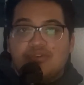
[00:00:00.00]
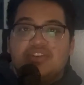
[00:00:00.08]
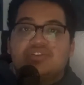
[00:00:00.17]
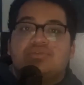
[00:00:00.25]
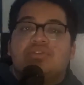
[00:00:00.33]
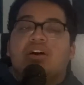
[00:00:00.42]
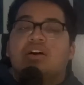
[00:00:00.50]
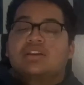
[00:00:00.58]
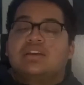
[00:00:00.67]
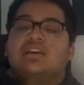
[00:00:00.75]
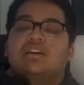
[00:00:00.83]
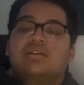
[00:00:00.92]
Is you gotta
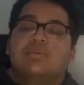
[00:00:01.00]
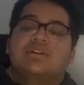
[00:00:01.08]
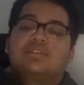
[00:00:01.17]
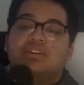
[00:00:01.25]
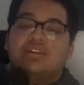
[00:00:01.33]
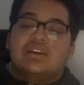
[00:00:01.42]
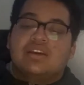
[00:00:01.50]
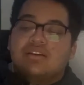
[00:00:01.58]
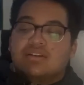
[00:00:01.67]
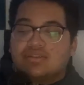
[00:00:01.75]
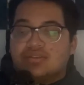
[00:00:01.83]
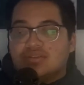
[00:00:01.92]
care about the
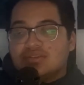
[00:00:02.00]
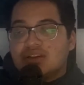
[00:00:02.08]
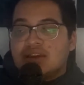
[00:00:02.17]
characters,